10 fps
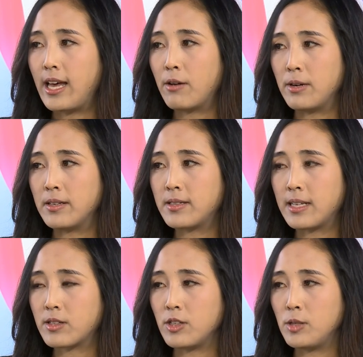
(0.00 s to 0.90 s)
areas
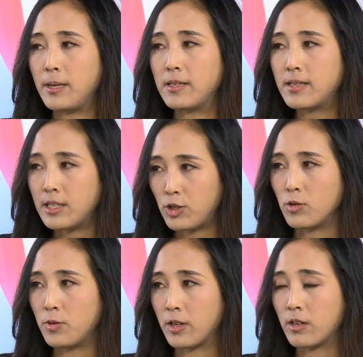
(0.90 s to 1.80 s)
that's going to be
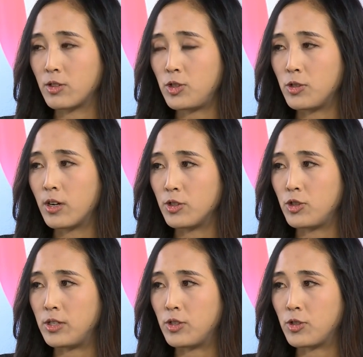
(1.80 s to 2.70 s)
essential for the two
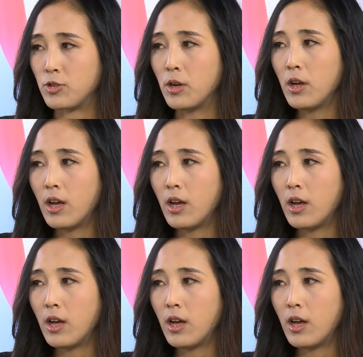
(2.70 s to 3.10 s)
countries to